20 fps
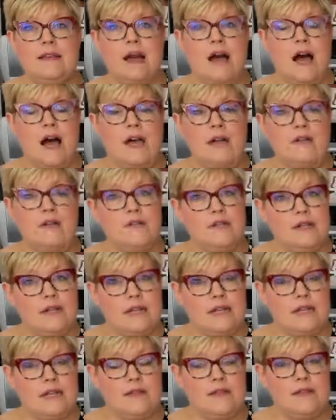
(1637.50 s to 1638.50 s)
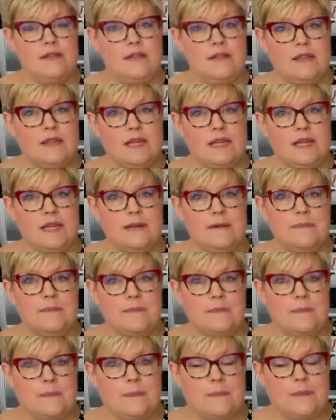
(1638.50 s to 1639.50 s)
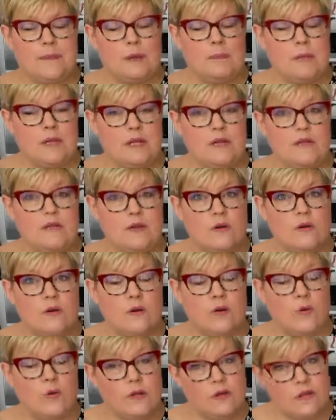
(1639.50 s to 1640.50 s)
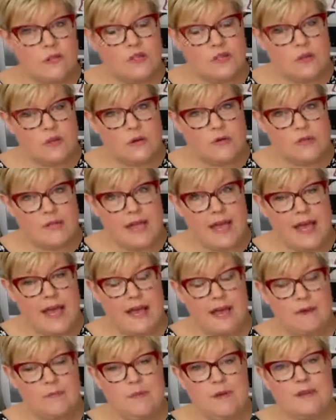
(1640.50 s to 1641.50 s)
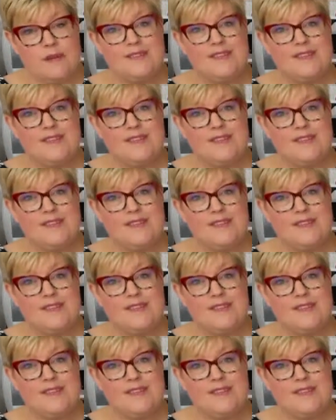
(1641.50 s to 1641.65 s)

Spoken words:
underneath the Minnesota Quilt Show tab,